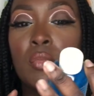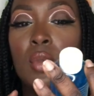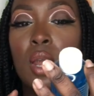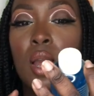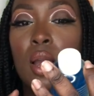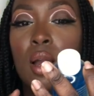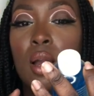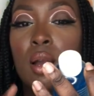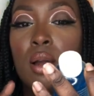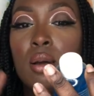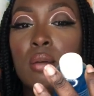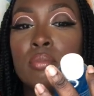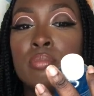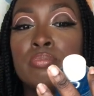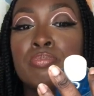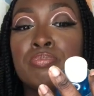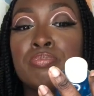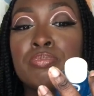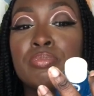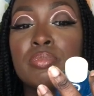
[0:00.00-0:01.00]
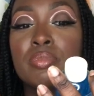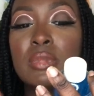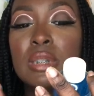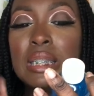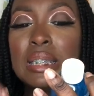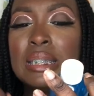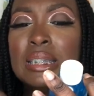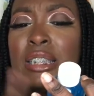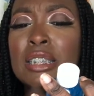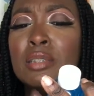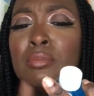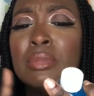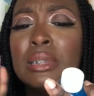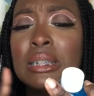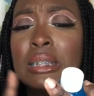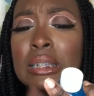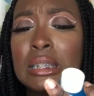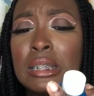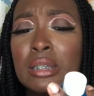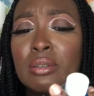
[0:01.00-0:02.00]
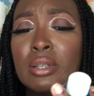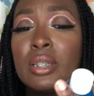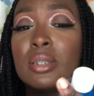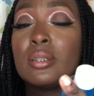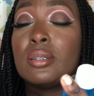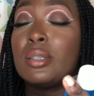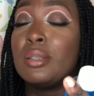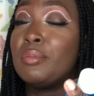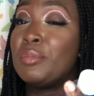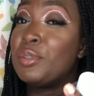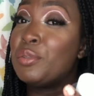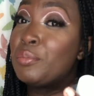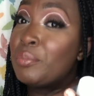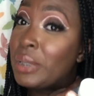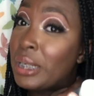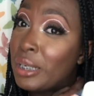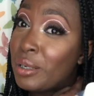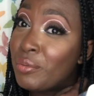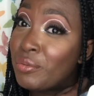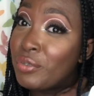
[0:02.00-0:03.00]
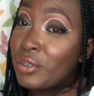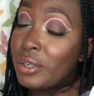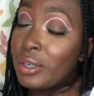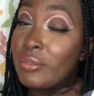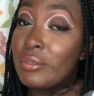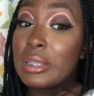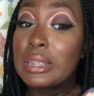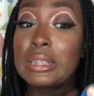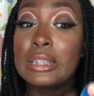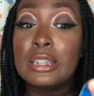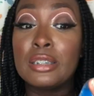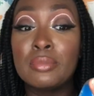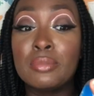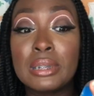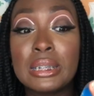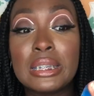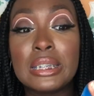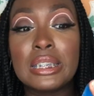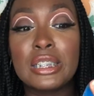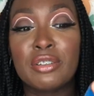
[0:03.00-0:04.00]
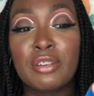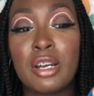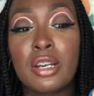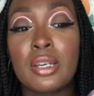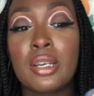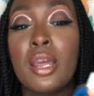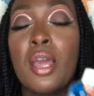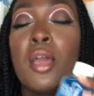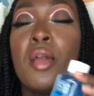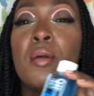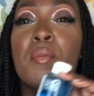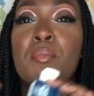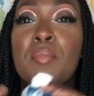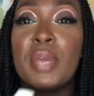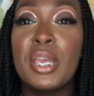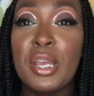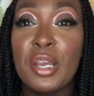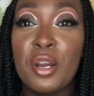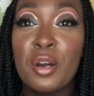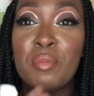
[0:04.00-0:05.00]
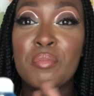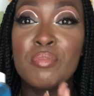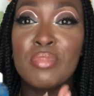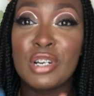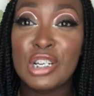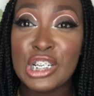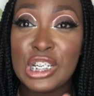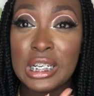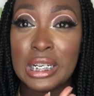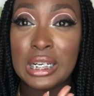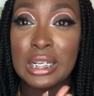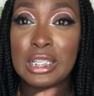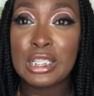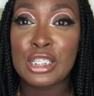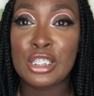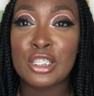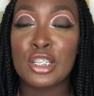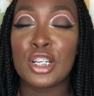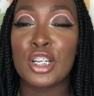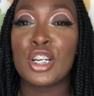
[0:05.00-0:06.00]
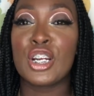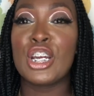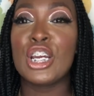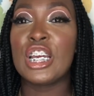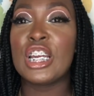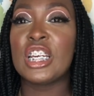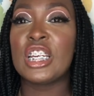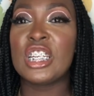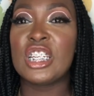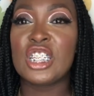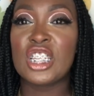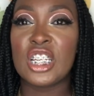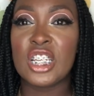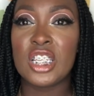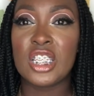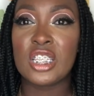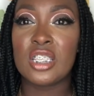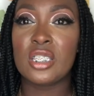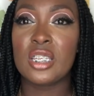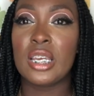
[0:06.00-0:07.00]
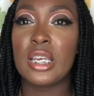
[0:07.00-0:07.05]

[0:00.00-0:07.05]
um, Cinema Secret, Makeup Forever, Cinema Secret Makeup Brush Cleanser. This is the